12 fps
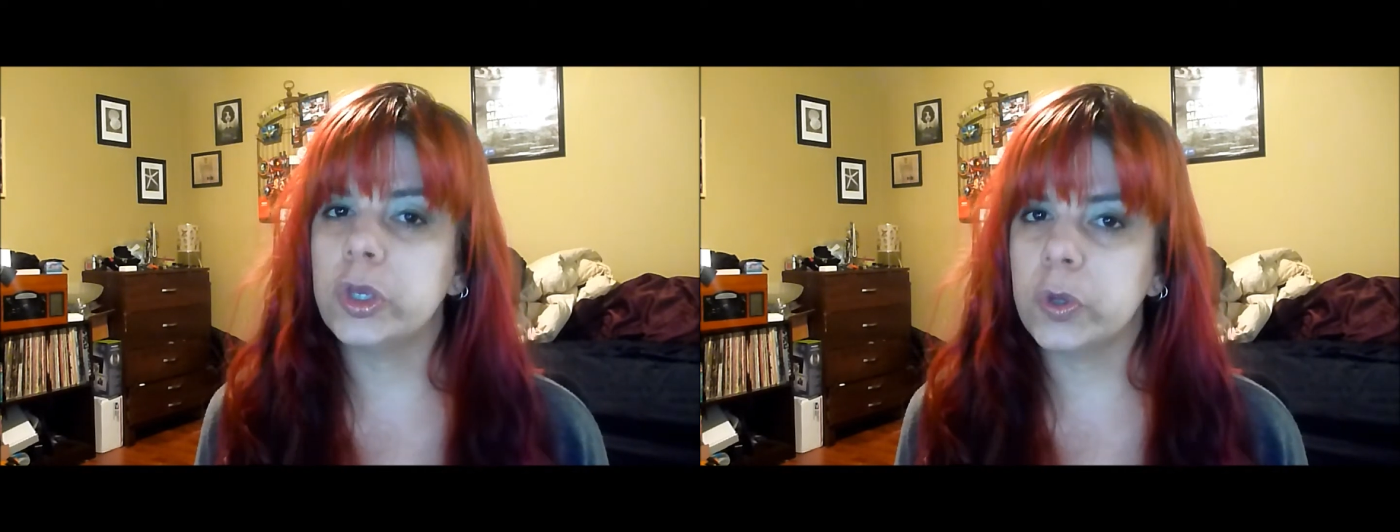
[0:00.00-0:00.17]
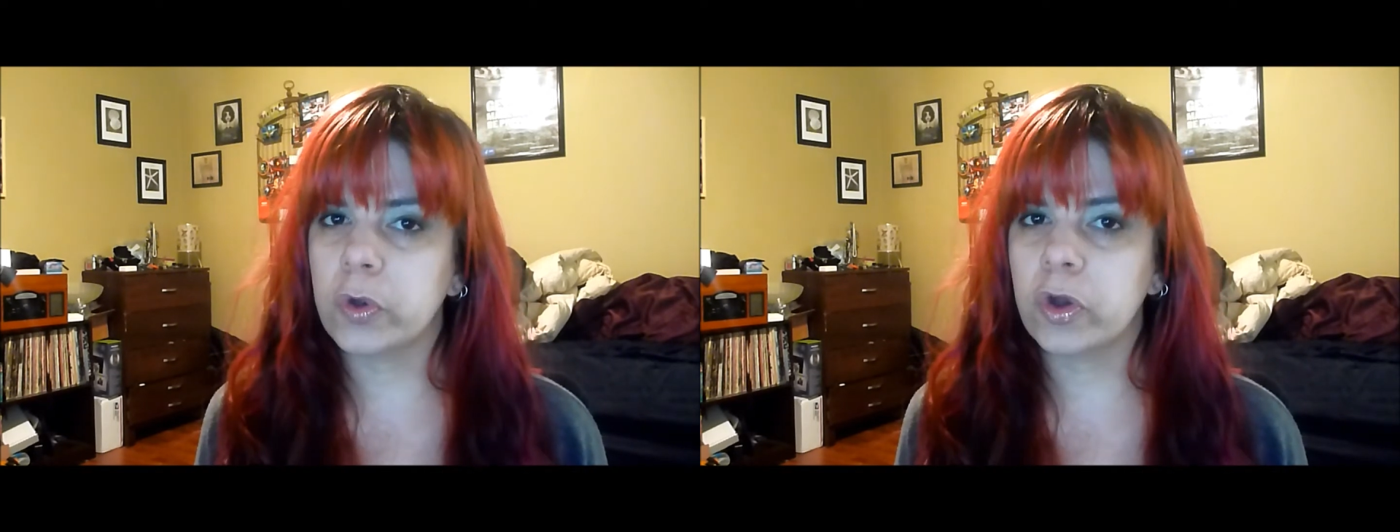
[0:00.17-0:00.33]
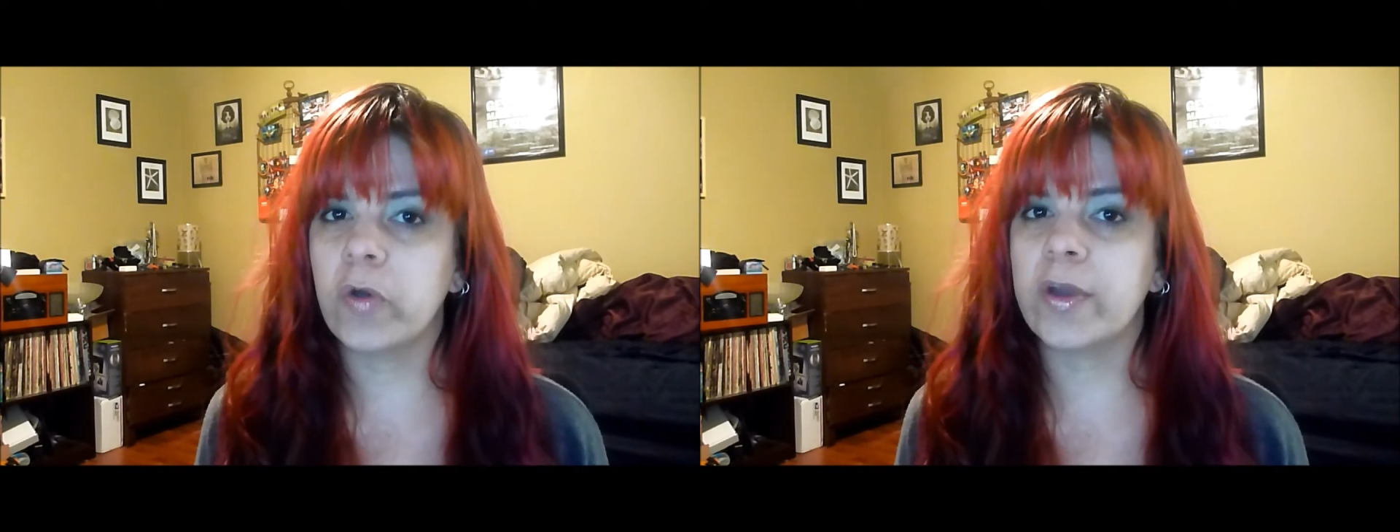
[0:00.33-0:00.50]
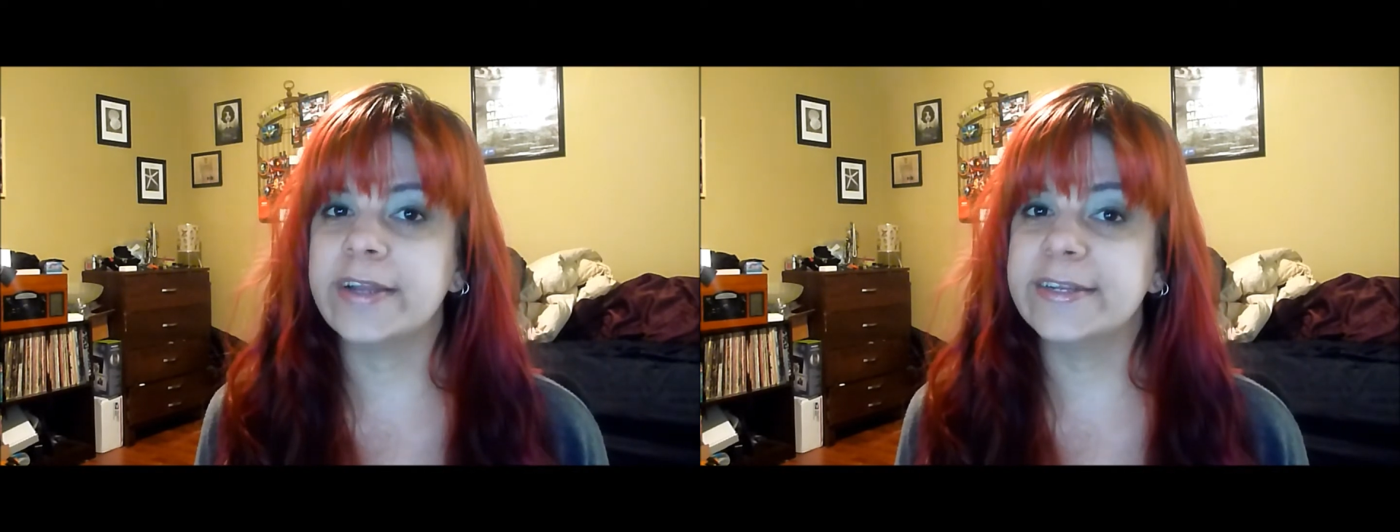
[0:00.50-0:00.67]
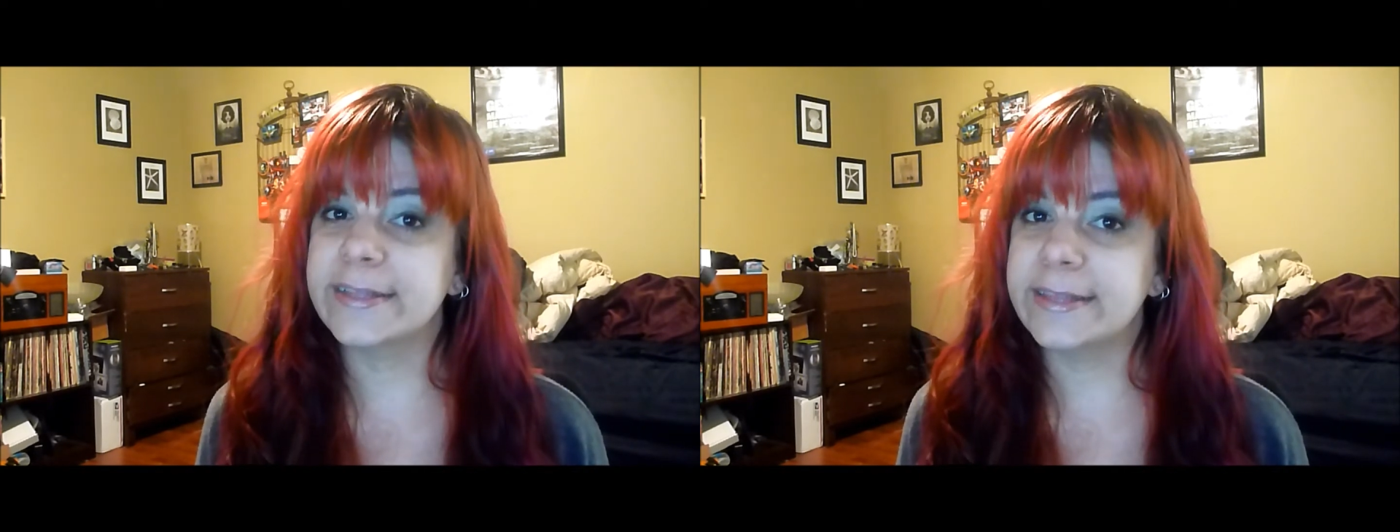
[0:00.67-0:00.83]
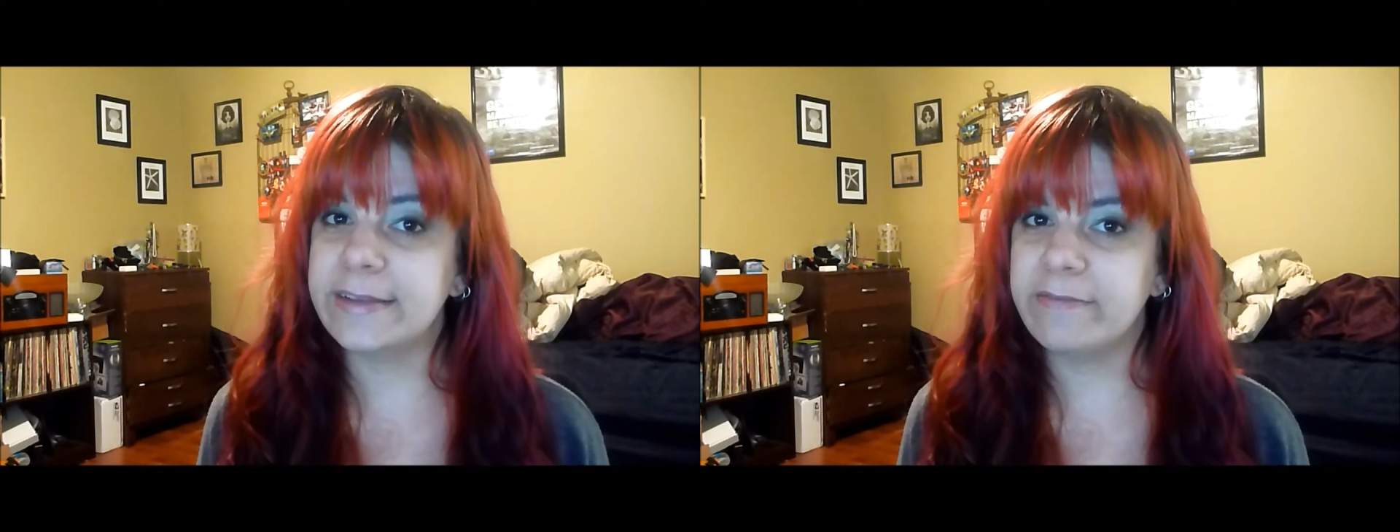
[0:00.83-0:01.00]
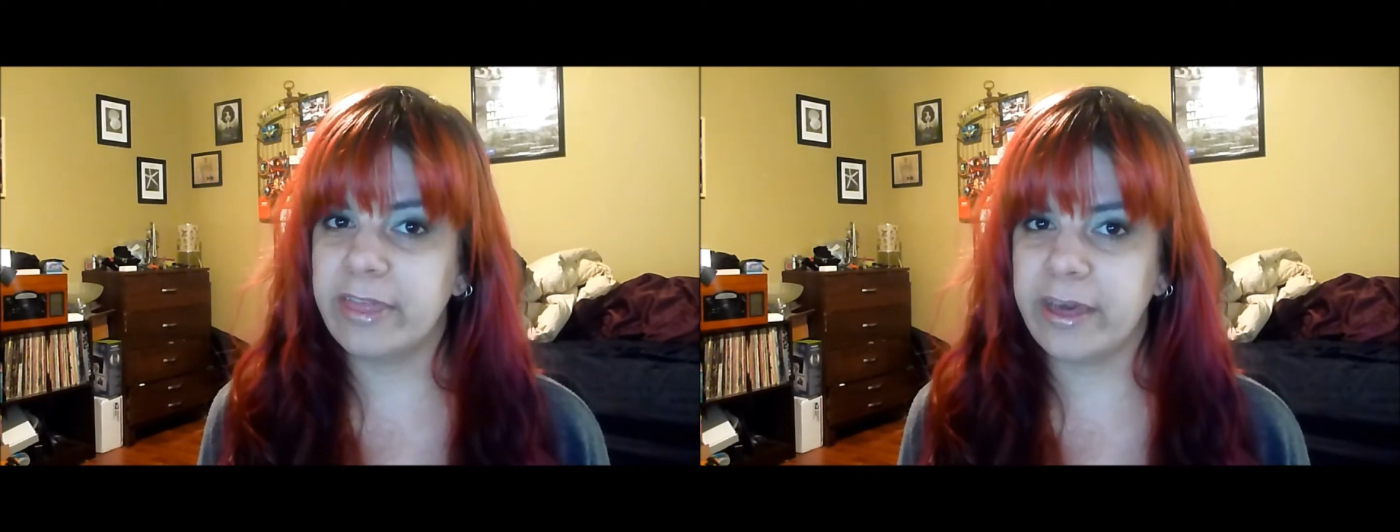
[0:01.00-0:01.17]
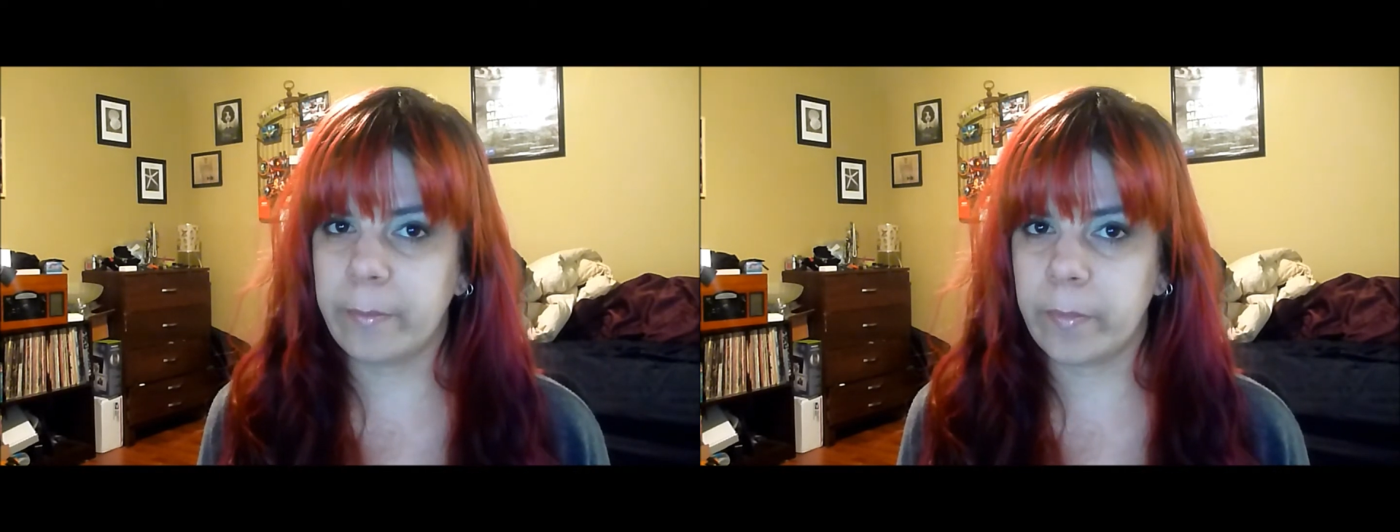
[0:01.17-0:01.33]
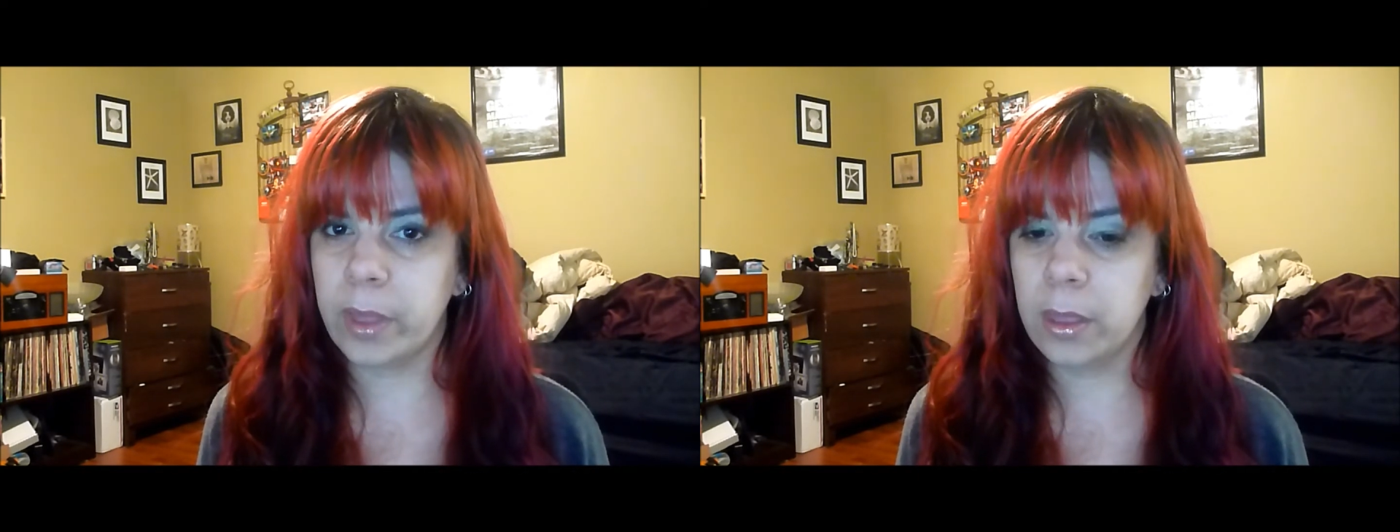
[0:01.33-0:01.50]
you're going to leave them.